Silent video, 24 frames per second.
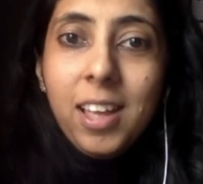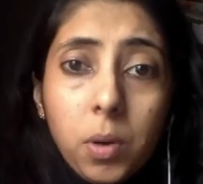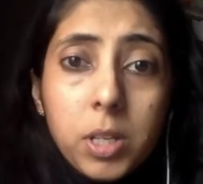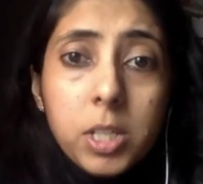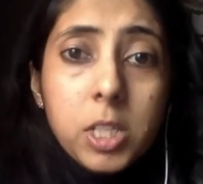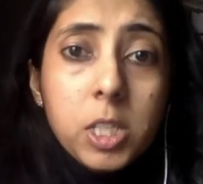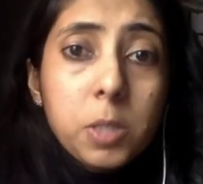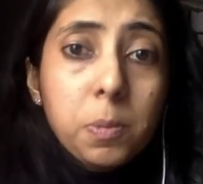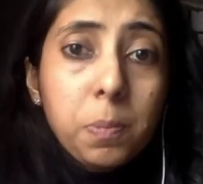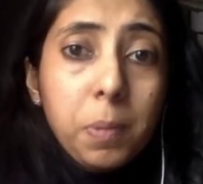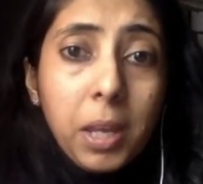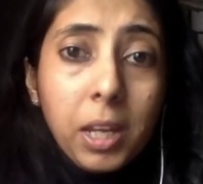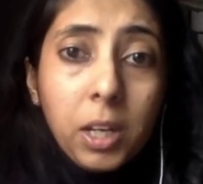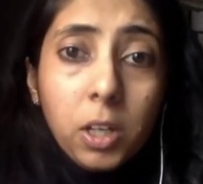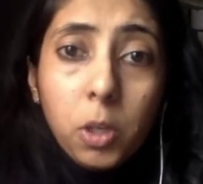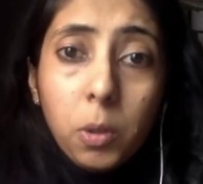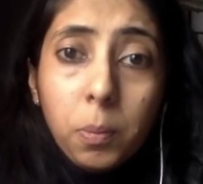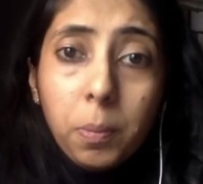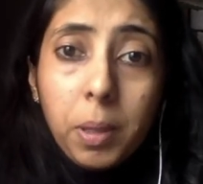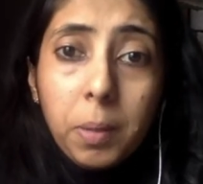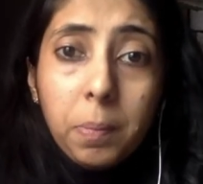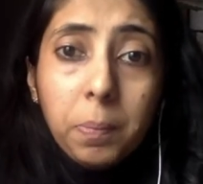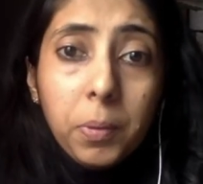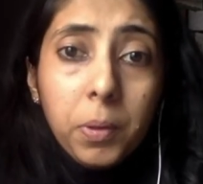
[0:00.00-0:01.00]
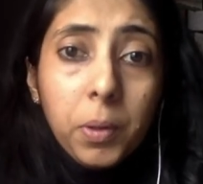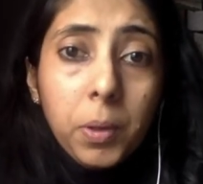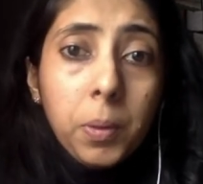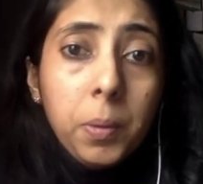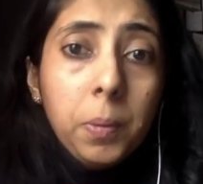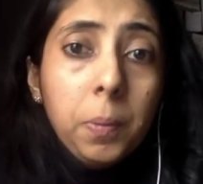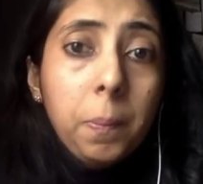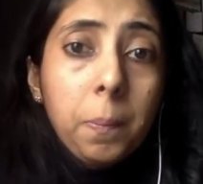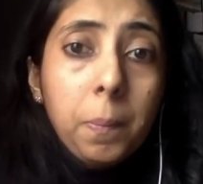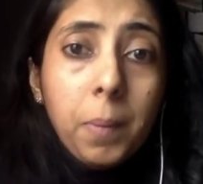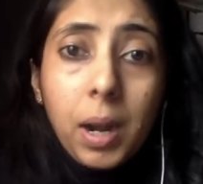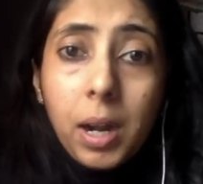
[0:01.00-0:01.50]
Speak to
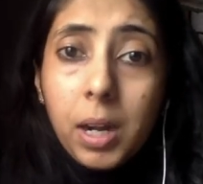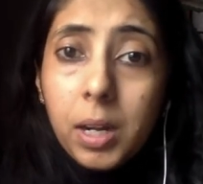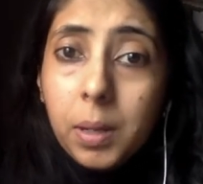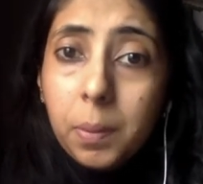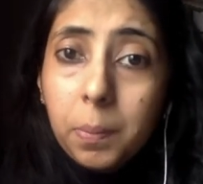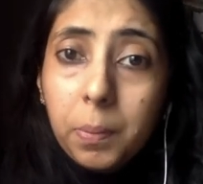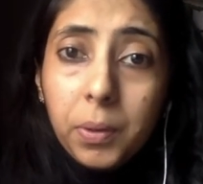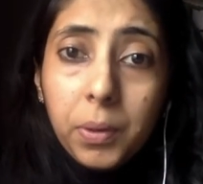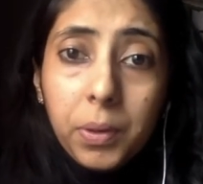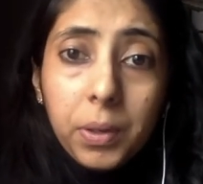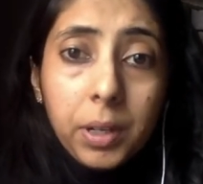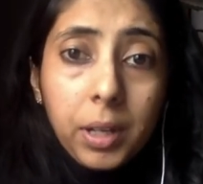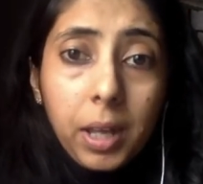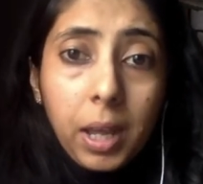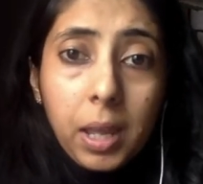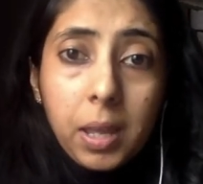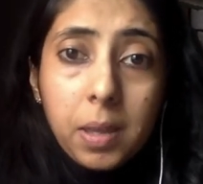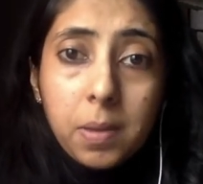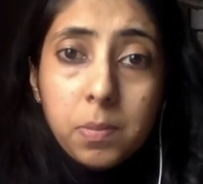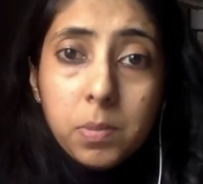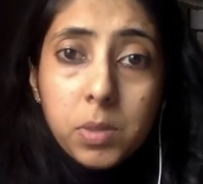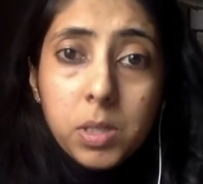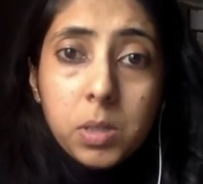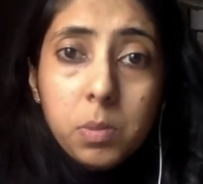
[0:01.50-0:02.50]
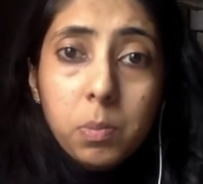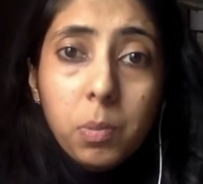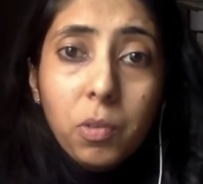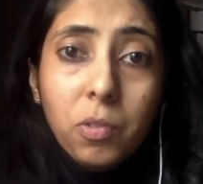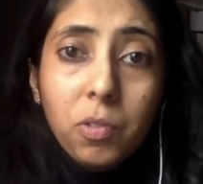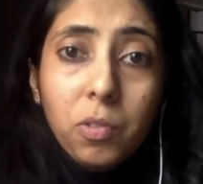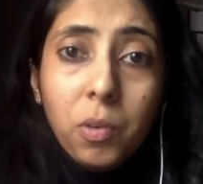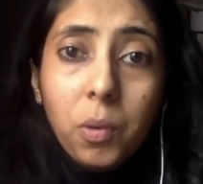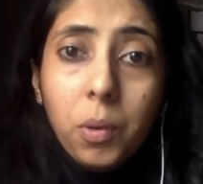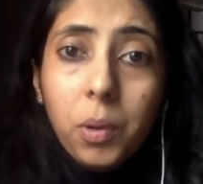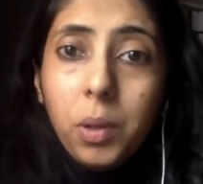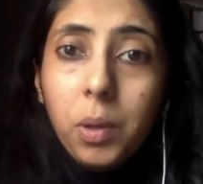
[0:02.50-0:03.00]
people multiple times
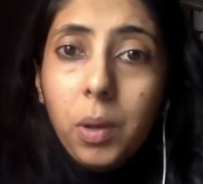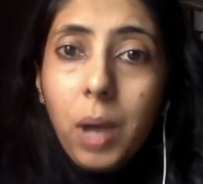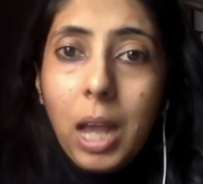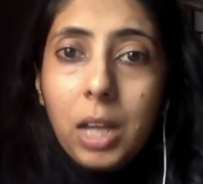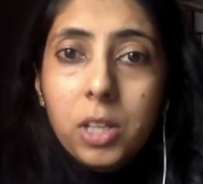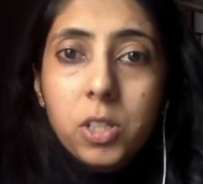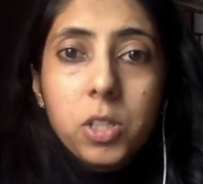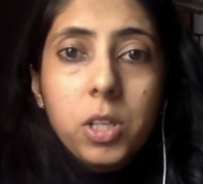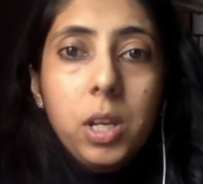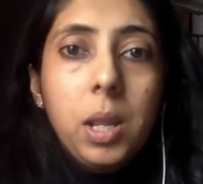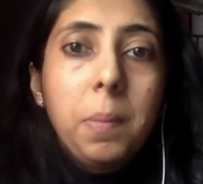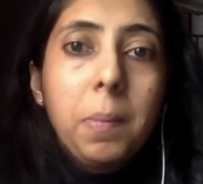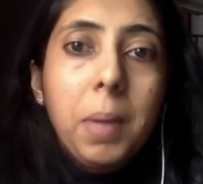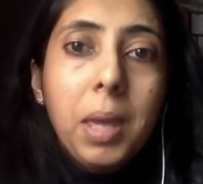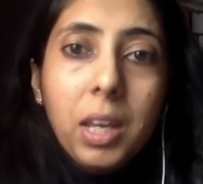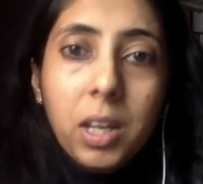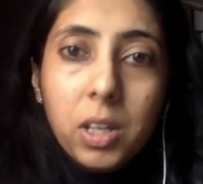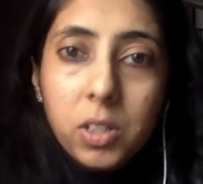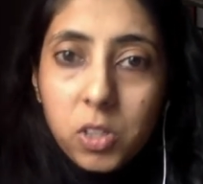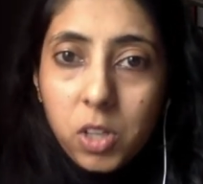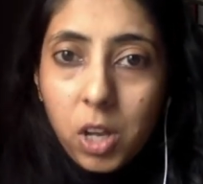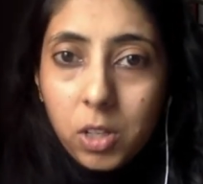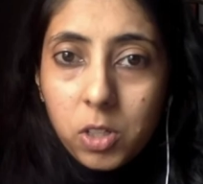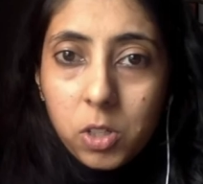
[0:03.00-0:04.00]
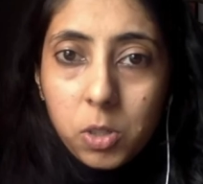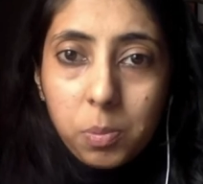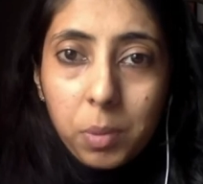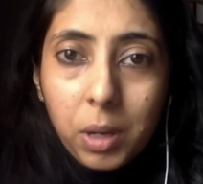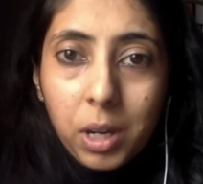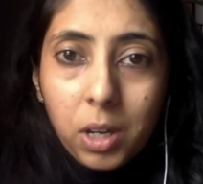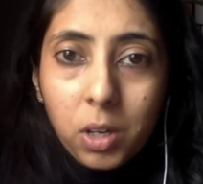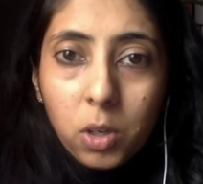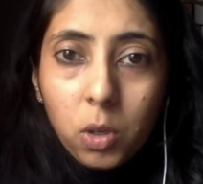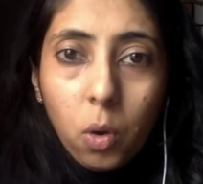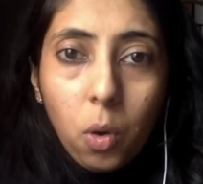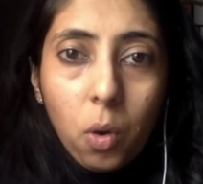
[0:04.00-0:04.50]
before you actually make a
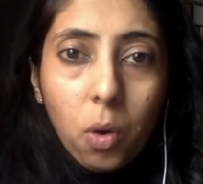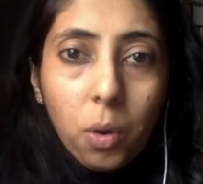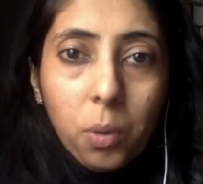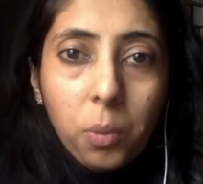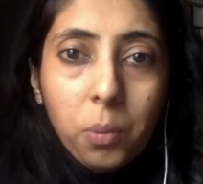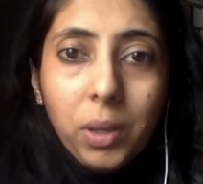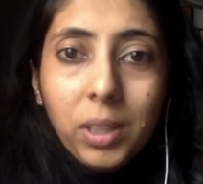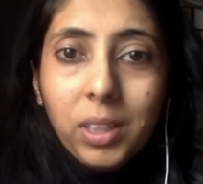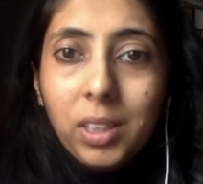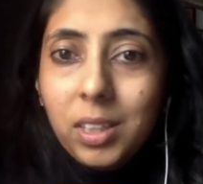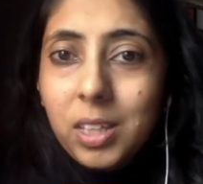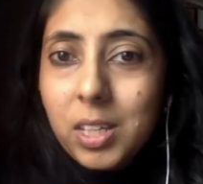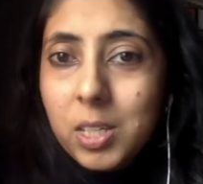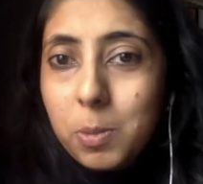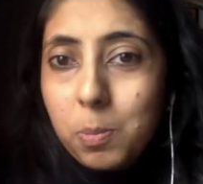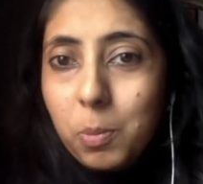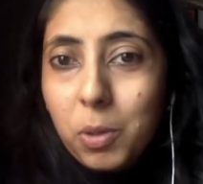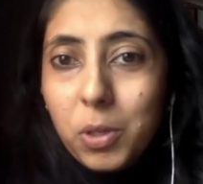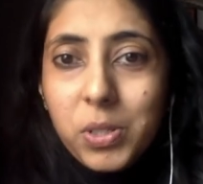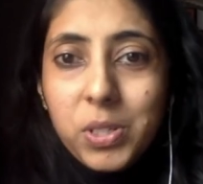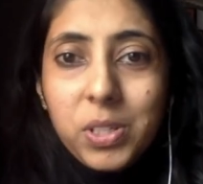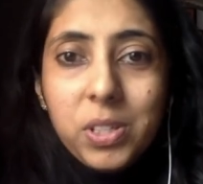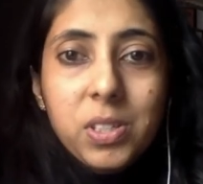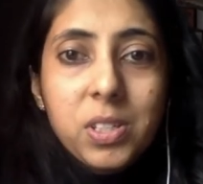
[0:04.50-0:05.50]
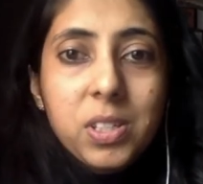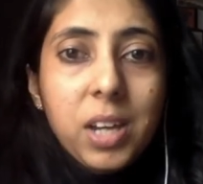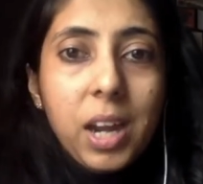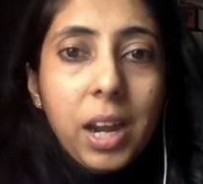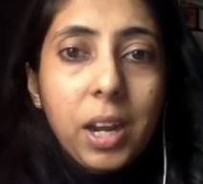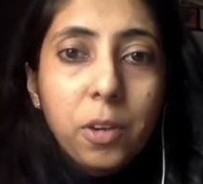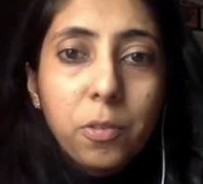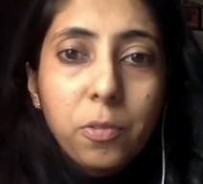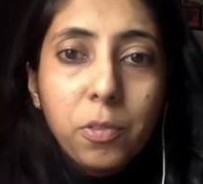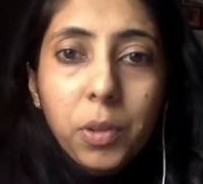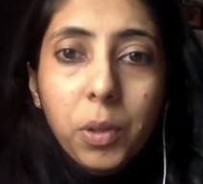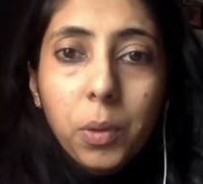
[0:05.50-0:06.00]
judgment on whether this person's
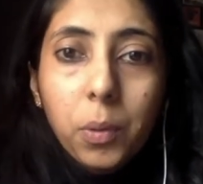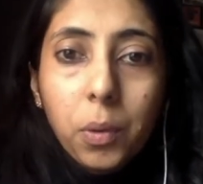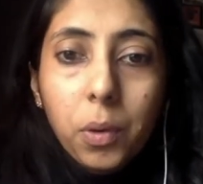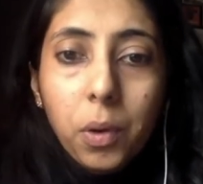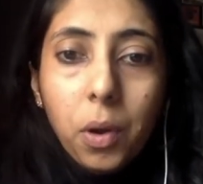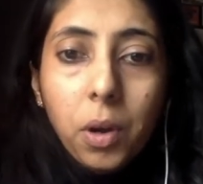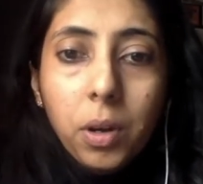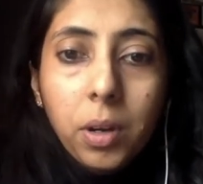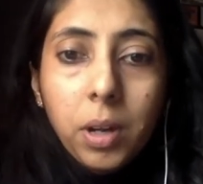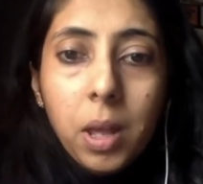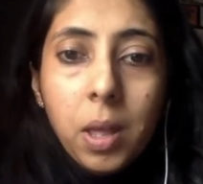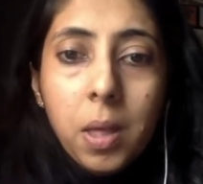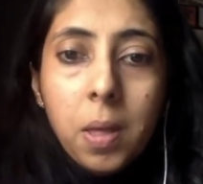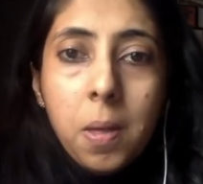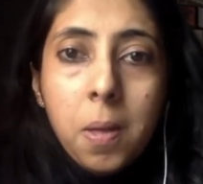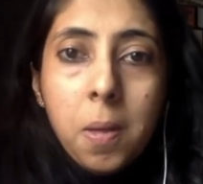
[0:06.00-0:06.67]
right for you or not.